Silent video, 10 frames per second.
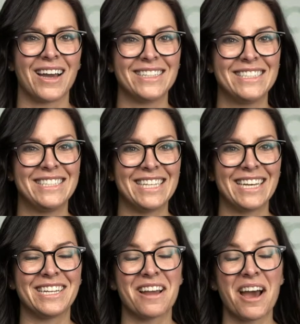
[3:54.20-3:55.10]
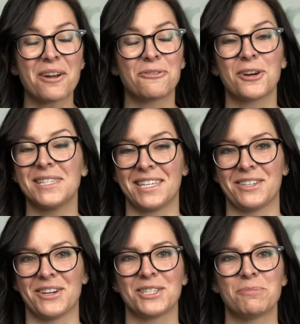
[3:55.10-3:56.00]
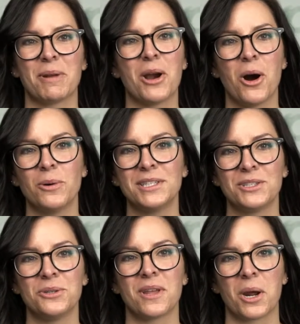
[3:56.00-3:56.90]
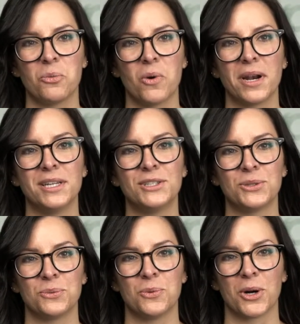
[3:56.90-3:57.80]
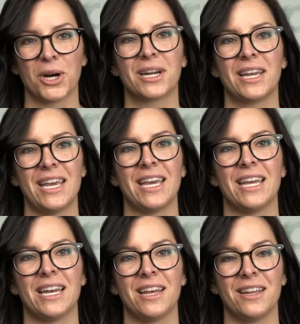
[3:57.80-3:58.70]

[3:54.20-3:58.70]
I did, not a forensic nurse, but I always knew that I wanted to work in